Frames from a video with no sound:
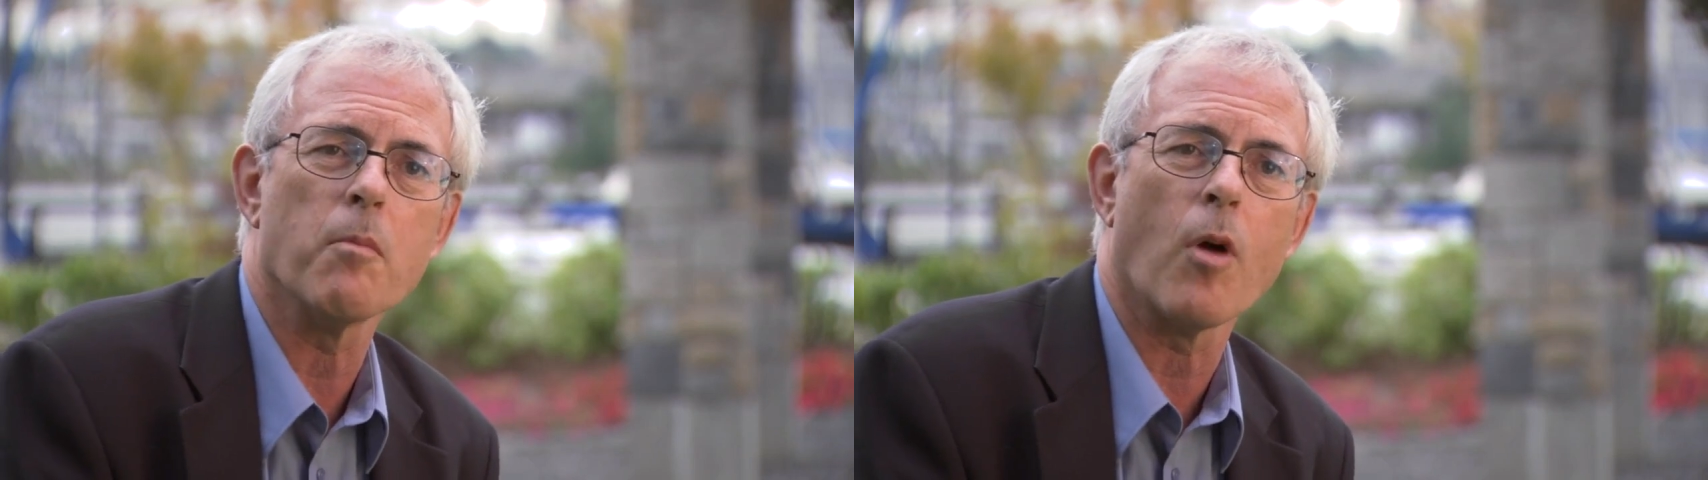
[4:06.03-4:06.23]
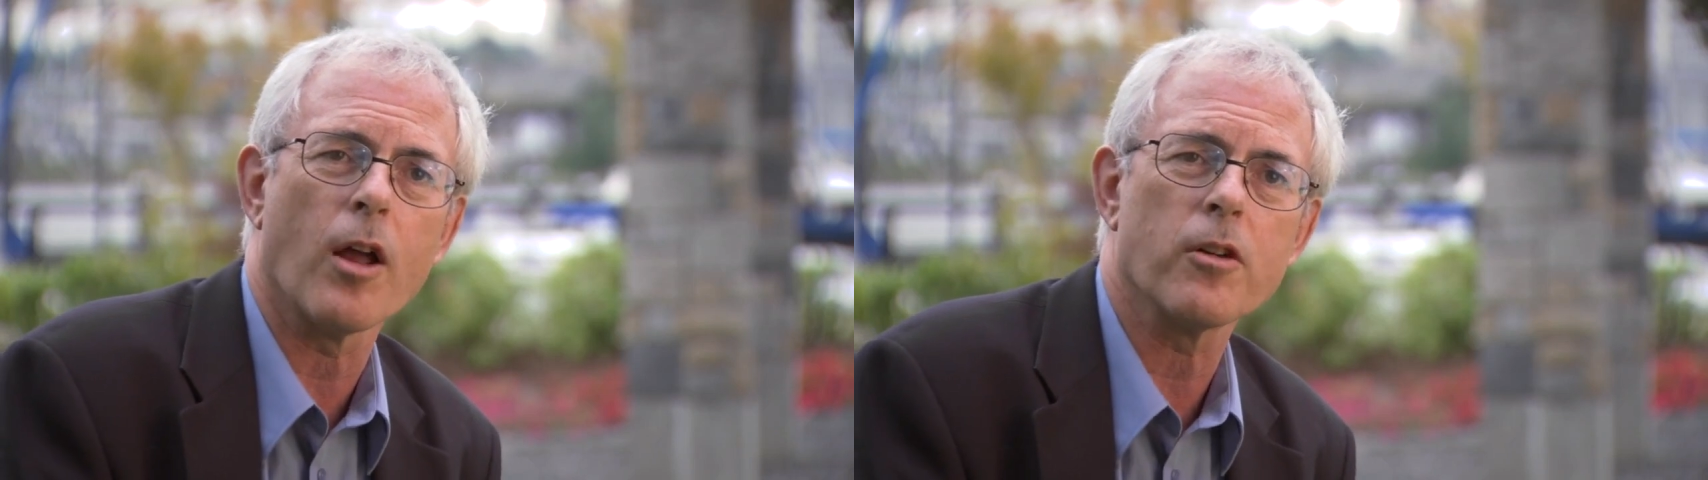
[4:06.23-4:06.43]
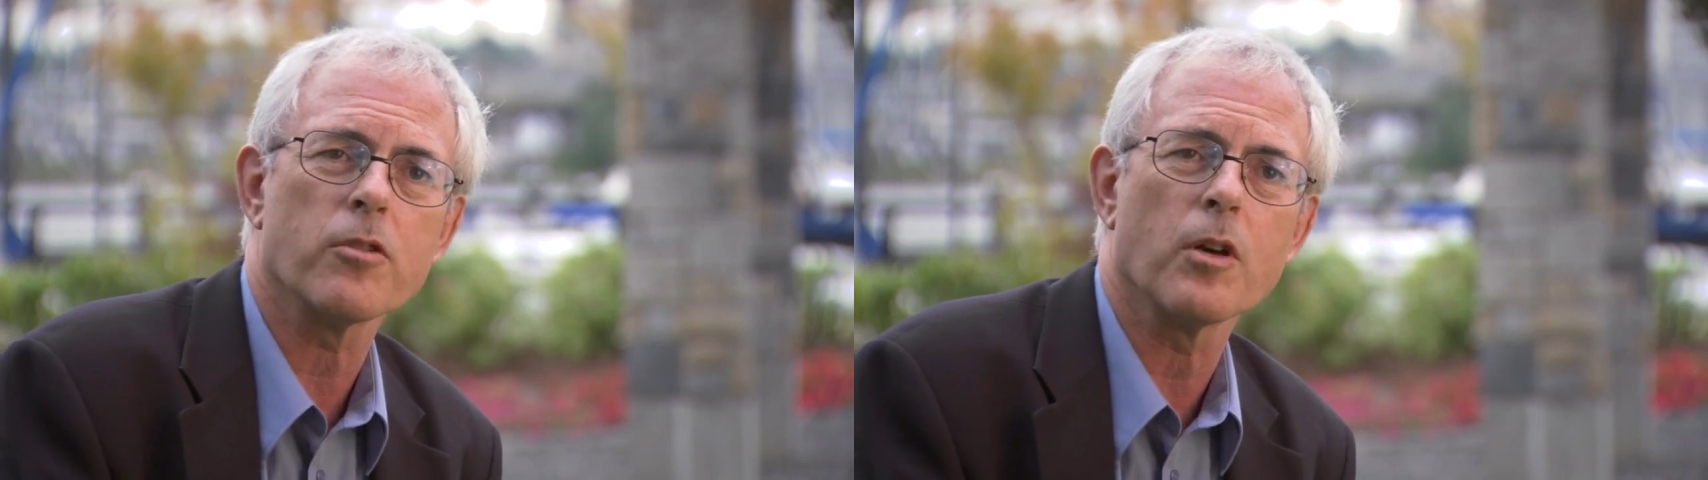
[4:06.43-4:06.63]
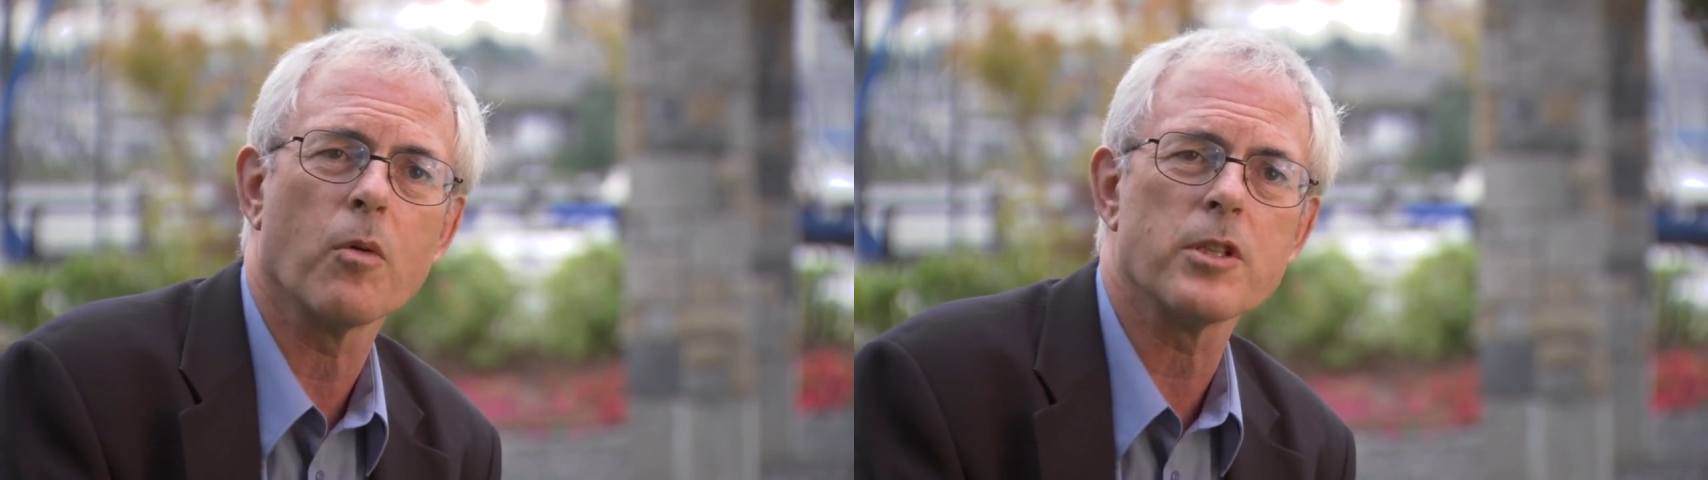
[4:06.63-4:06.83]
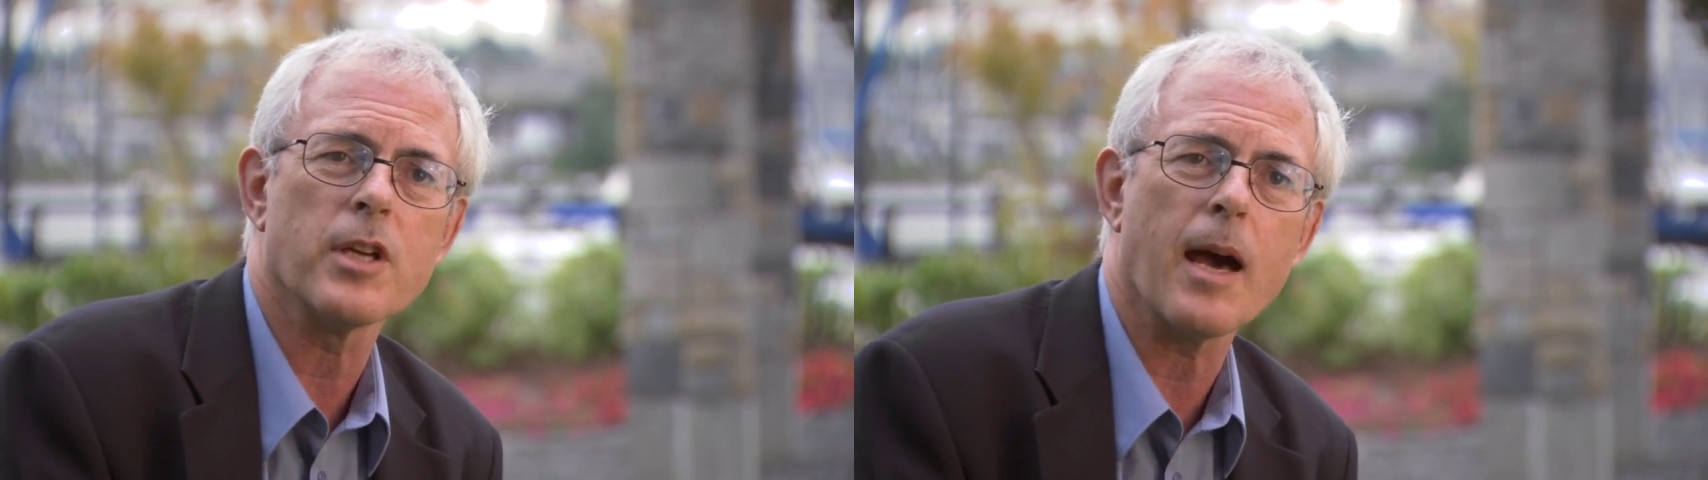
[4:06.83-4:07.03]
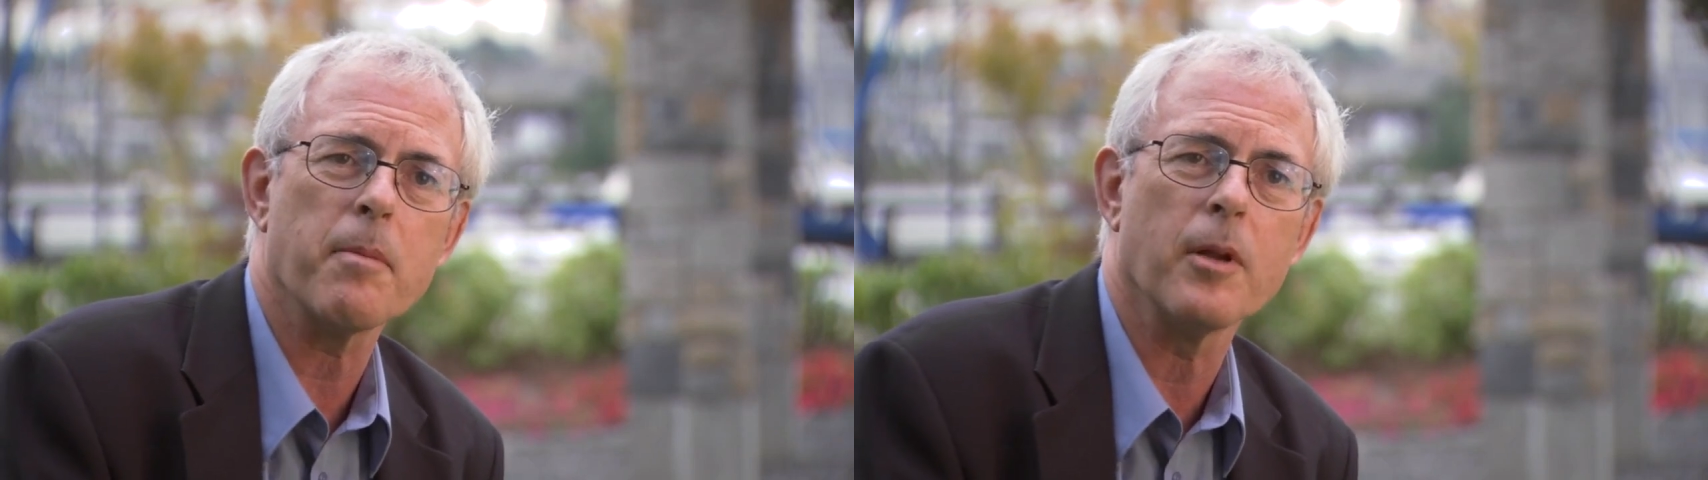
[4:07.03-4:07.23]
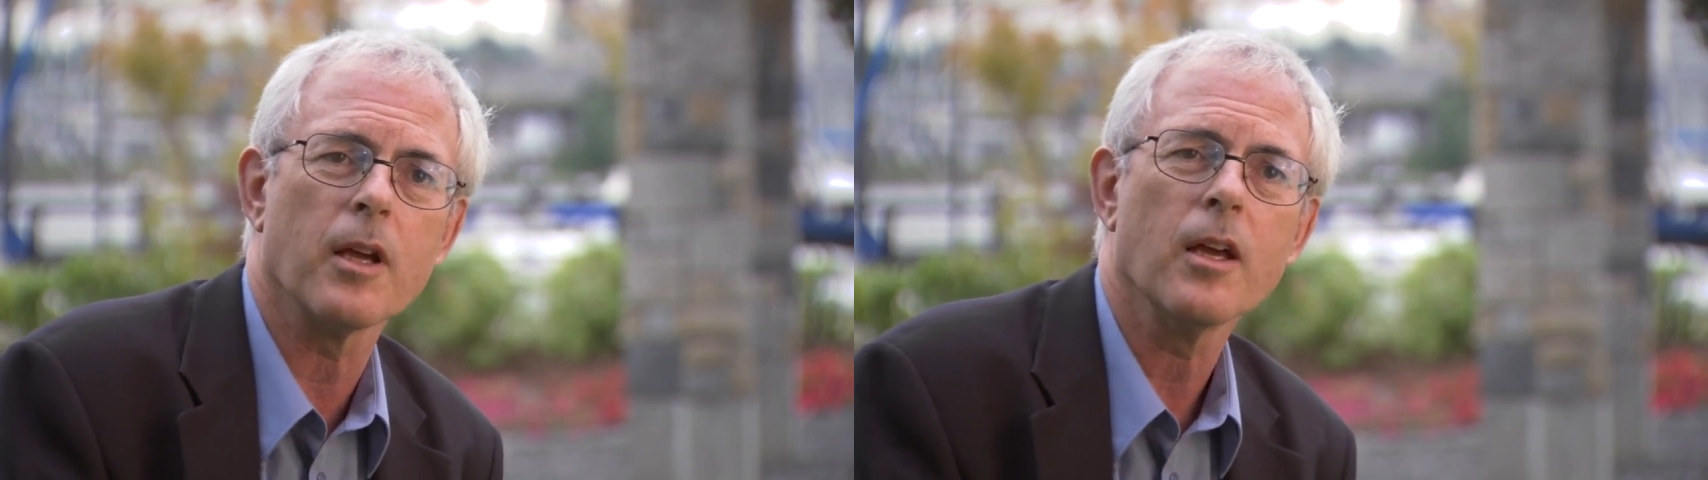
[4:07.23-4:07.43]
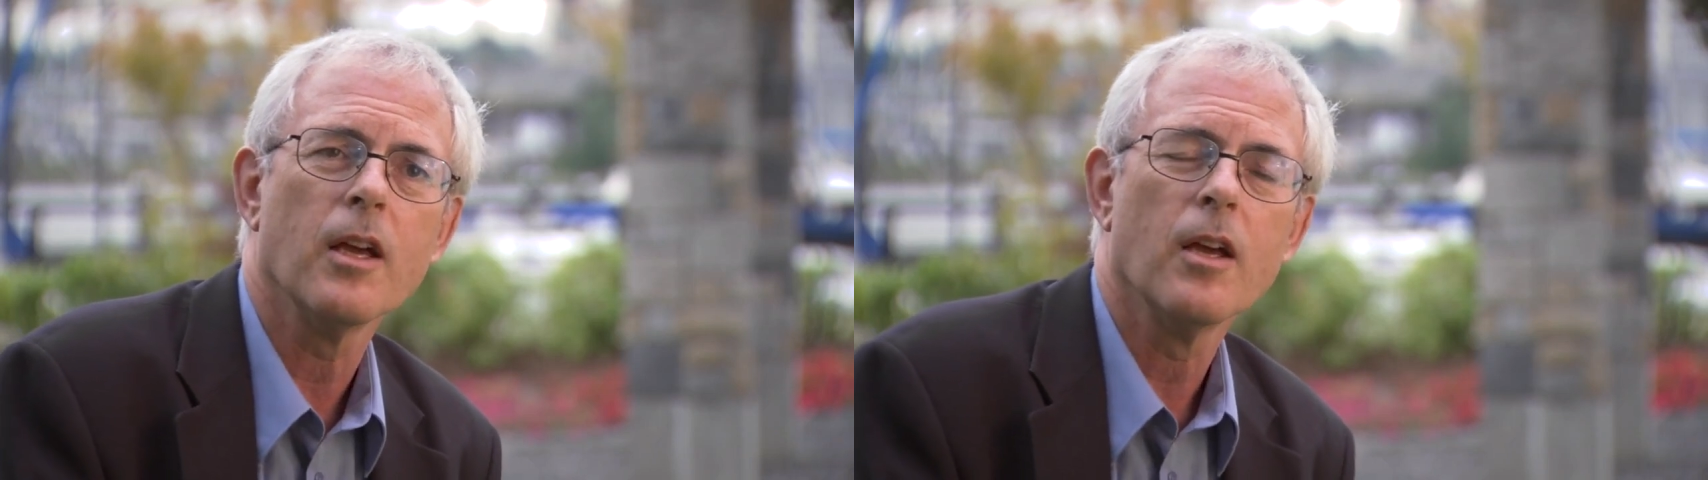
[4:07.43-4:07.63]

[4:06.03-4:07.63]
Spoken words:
monitoring what's happening.